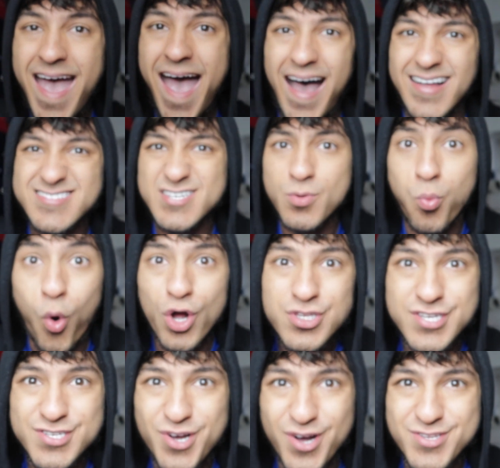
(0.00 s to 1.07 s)
and see what
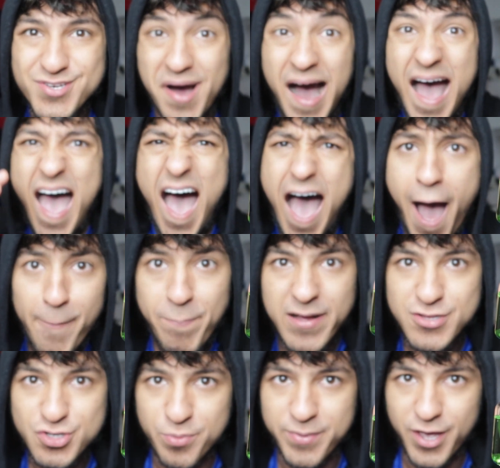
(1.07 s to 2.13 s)
is going to
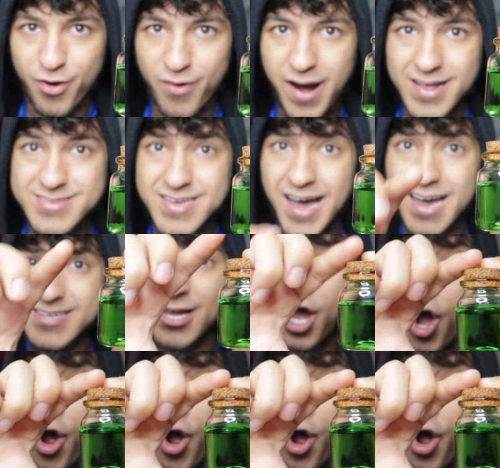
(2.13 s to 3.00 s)
happen to me, alright guys?